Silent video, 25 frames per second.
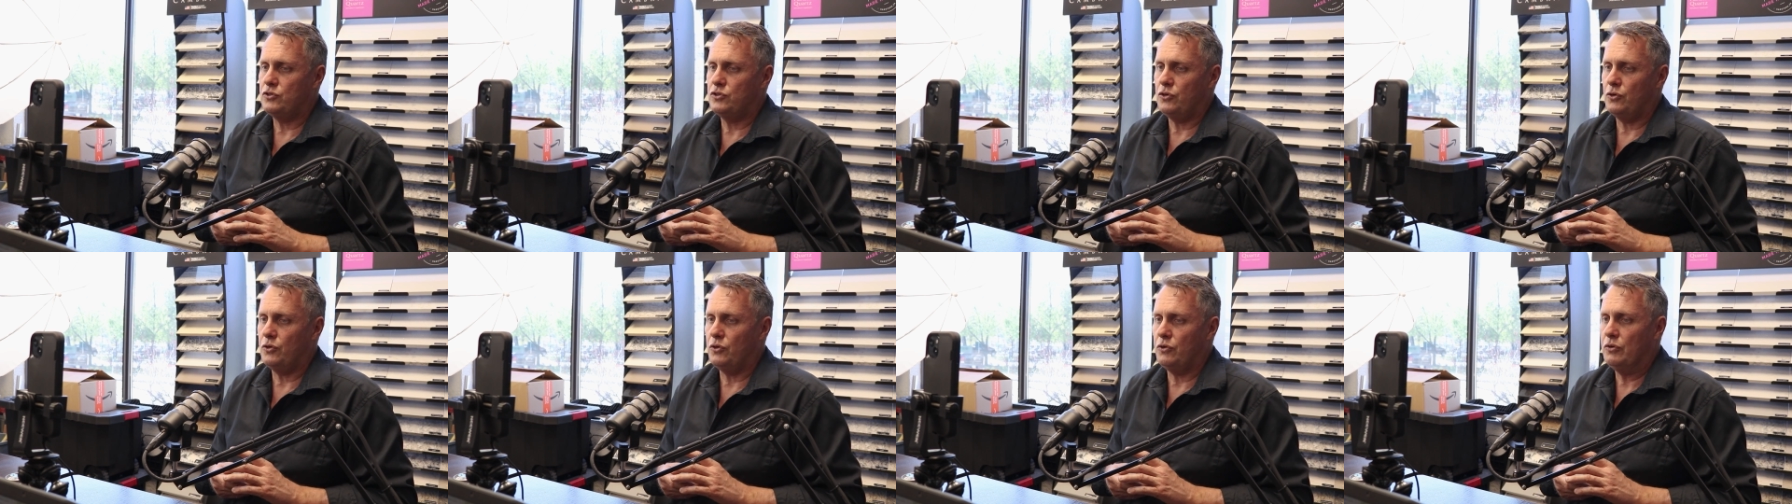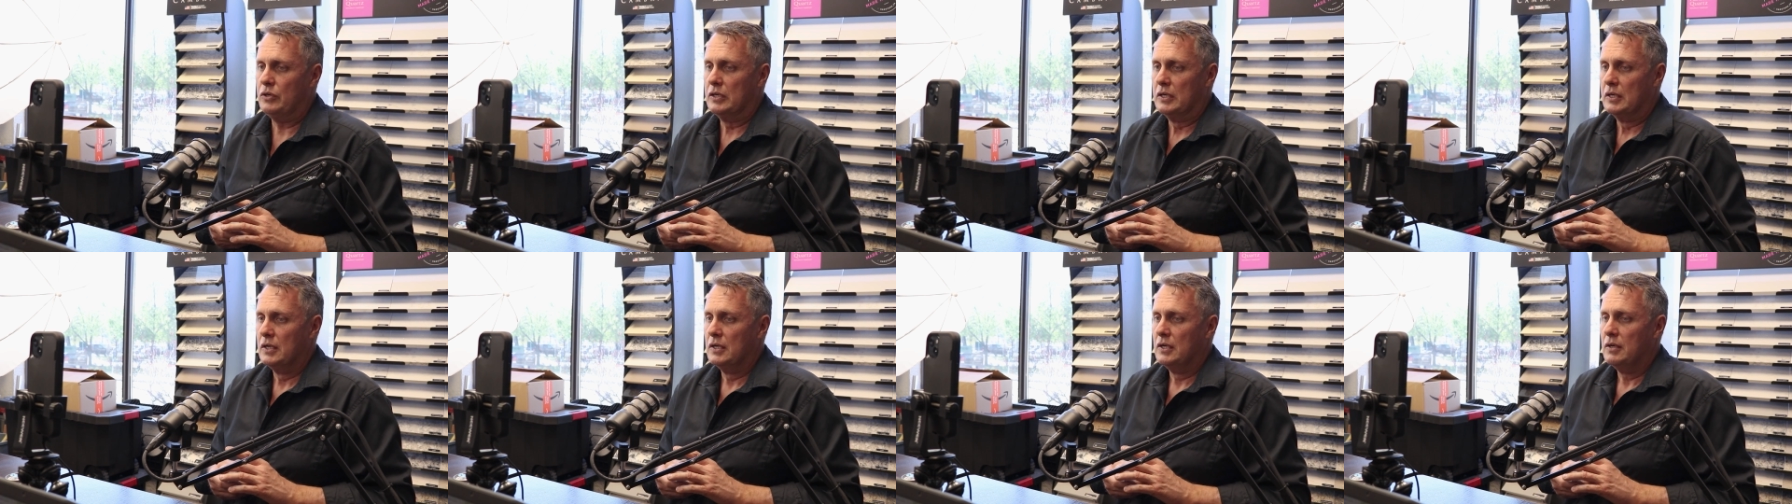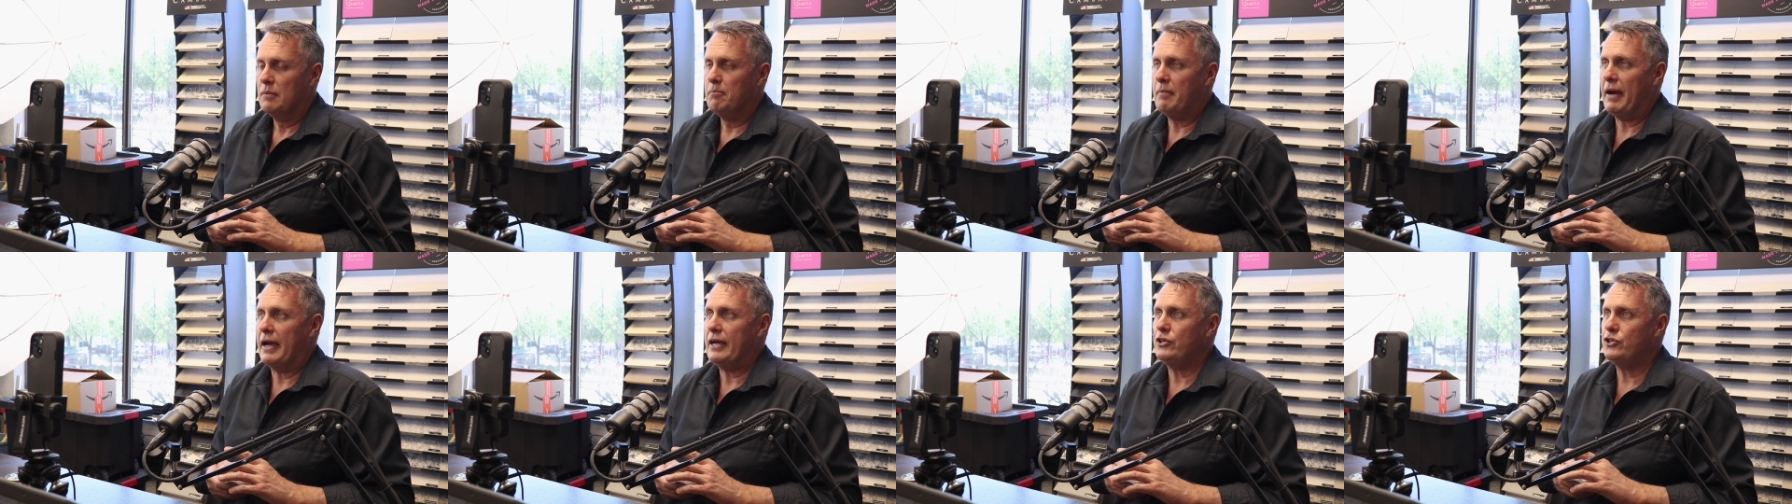to
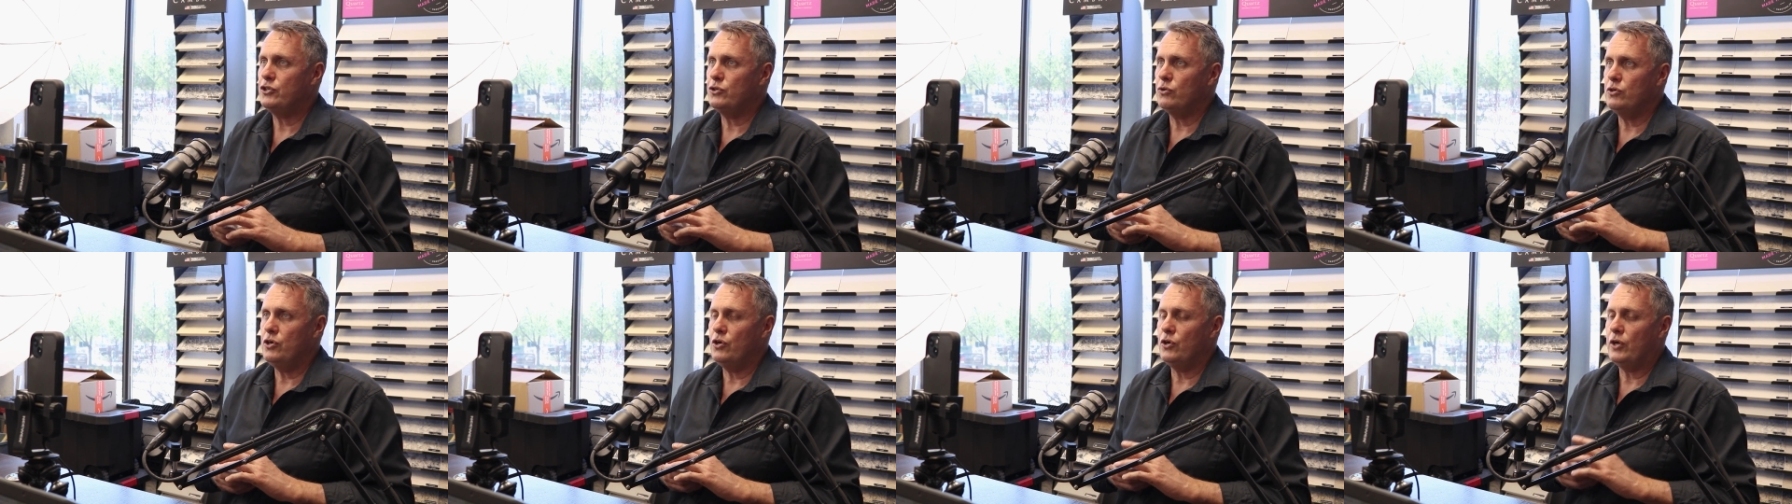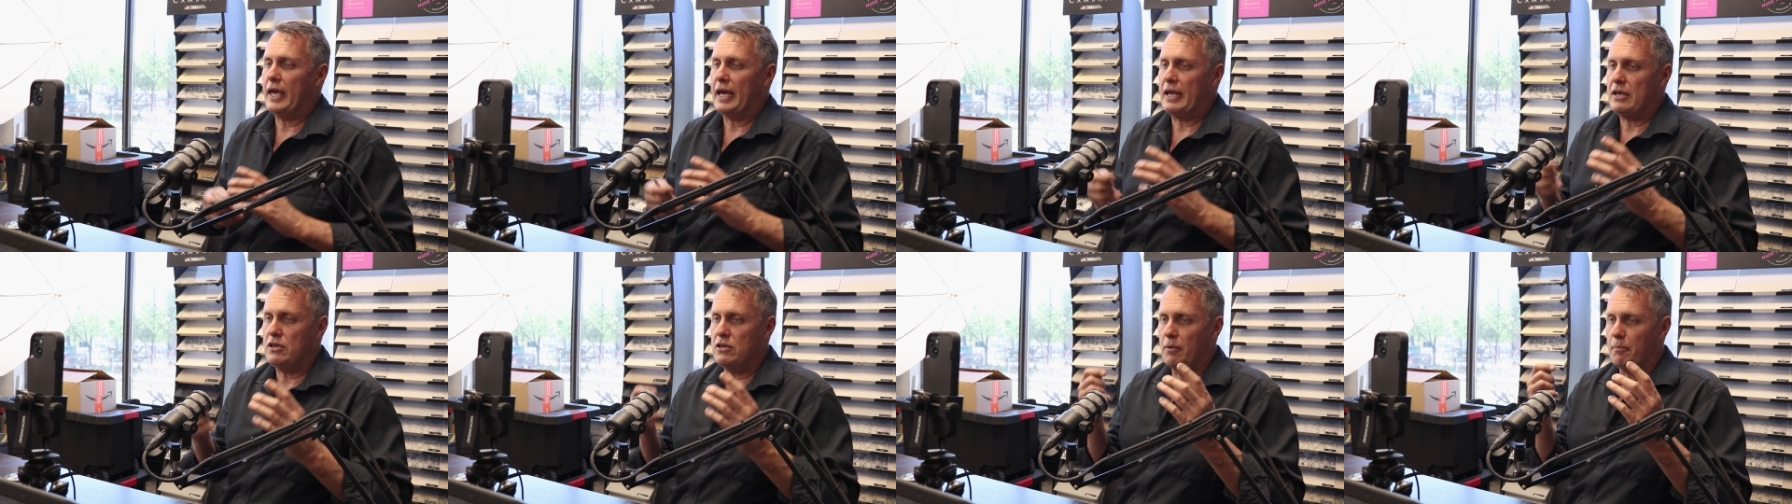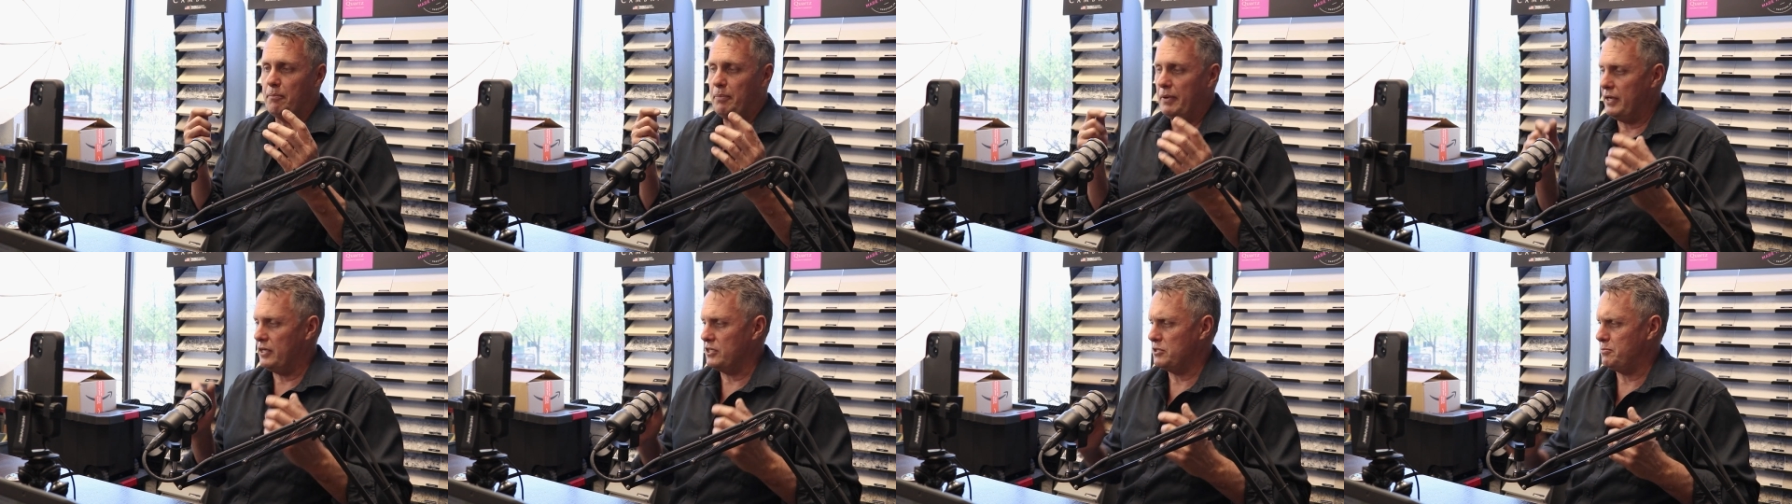make sure you're getting your
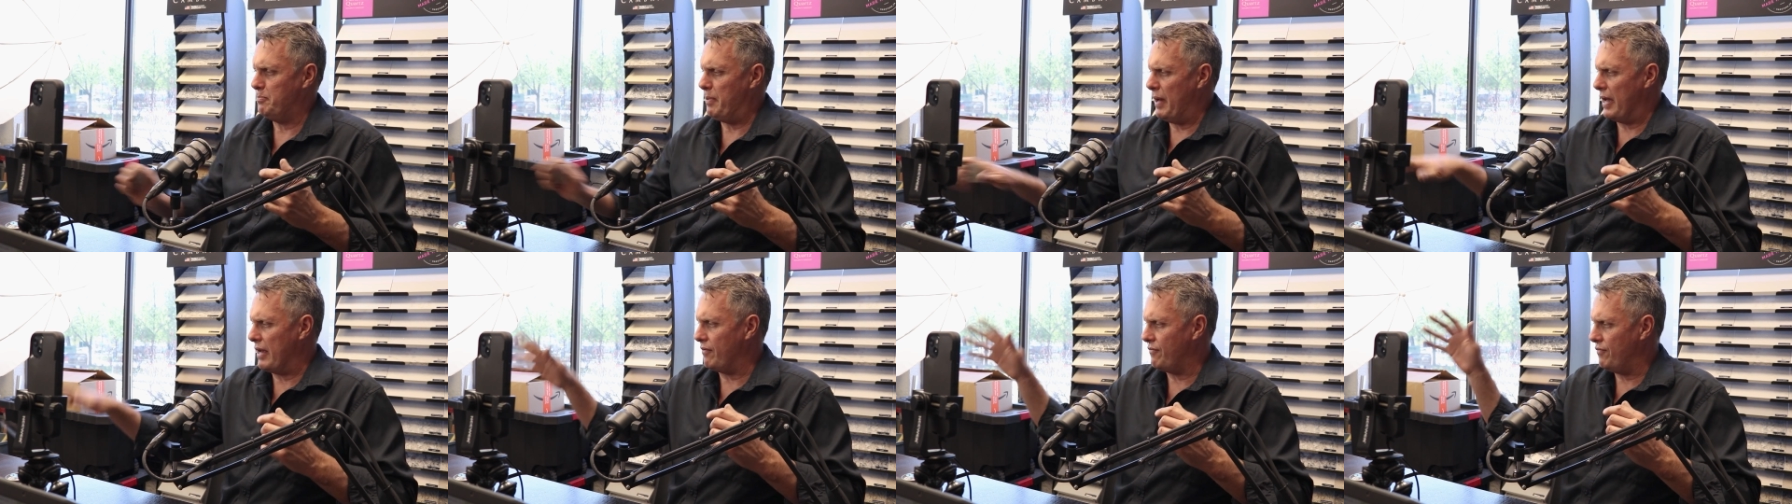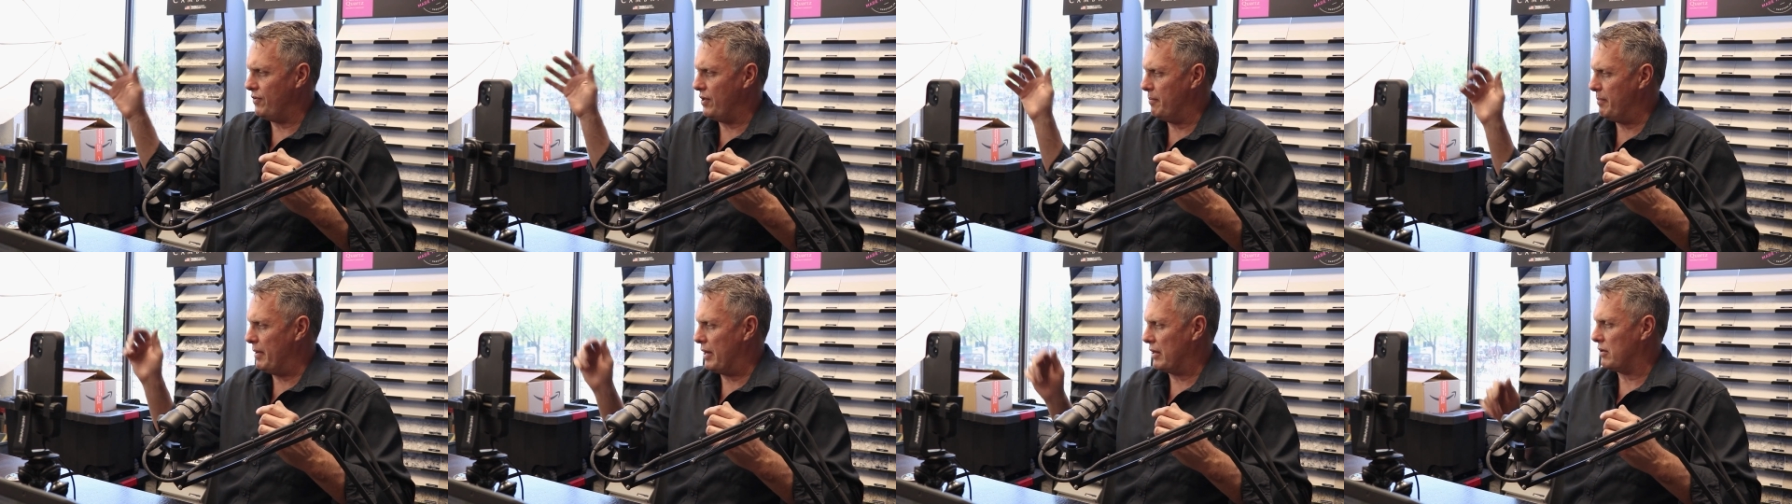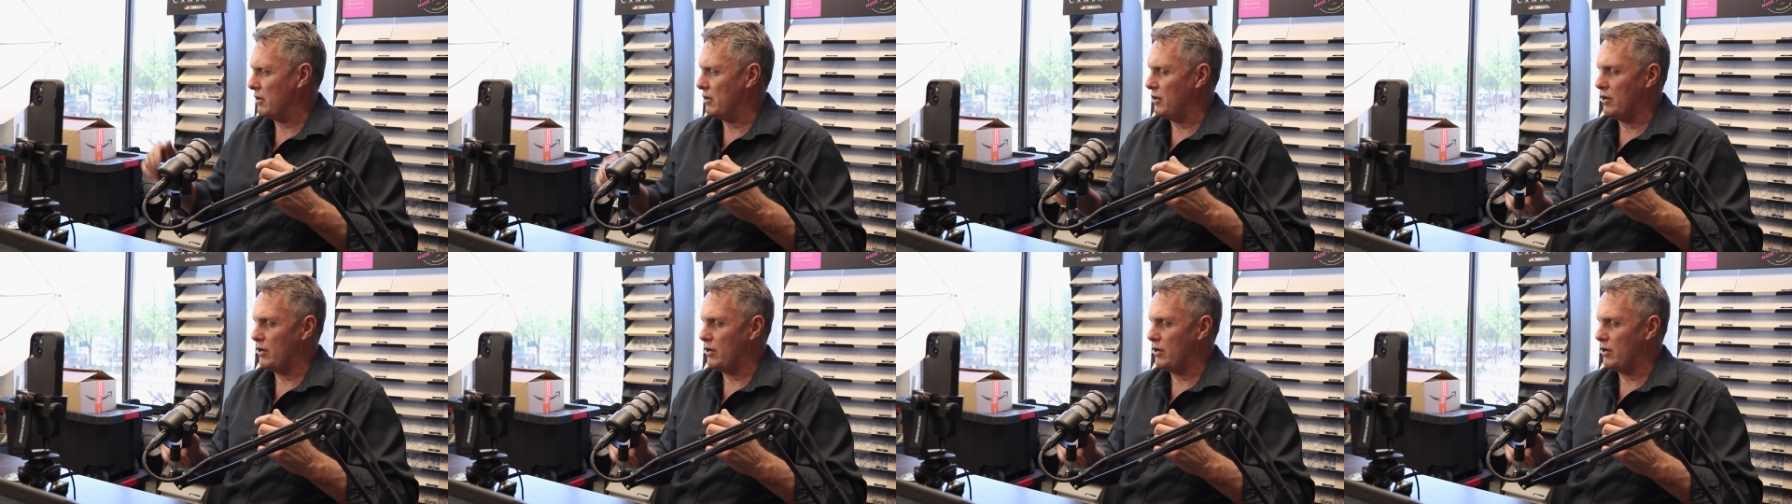biggest bang for your buck.